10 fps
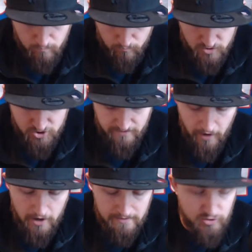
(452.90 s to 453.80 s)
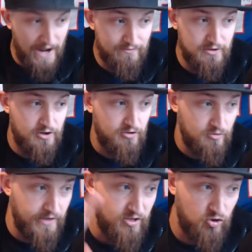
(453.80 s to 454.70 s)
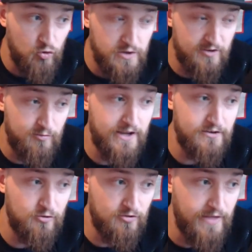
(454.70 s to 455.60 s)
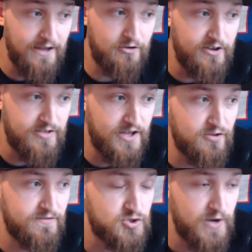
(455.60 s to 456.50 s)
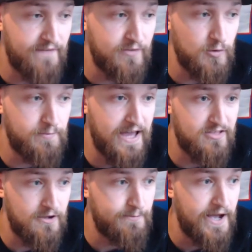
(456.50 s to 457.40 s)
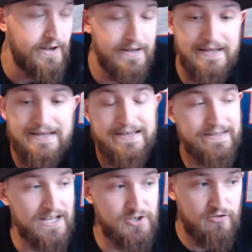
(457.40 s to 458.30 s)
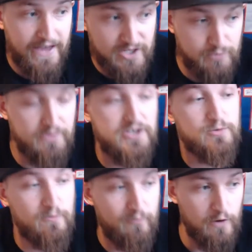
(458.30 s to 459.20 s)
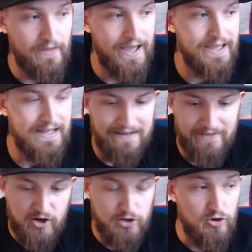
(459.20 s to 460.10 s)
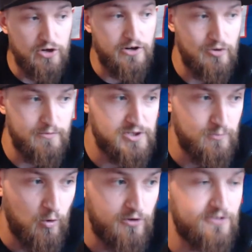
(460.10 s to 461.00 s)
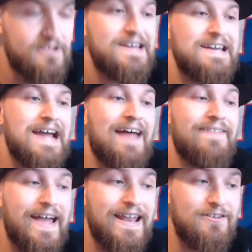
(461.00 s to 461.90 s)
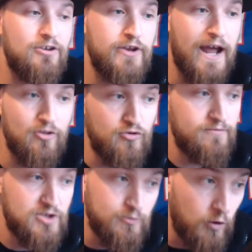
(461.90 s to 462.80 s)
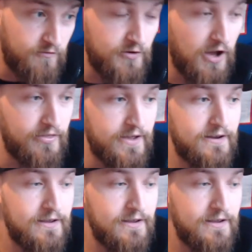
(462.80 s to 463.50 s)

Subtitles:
You should have already drafted it because the last 2 years, there was a lot of great centers in the draft that we passed up on. Not just last year, but the year before that could have learned under Mitch Morse, and then you're not losing Mitch Morse for nothing.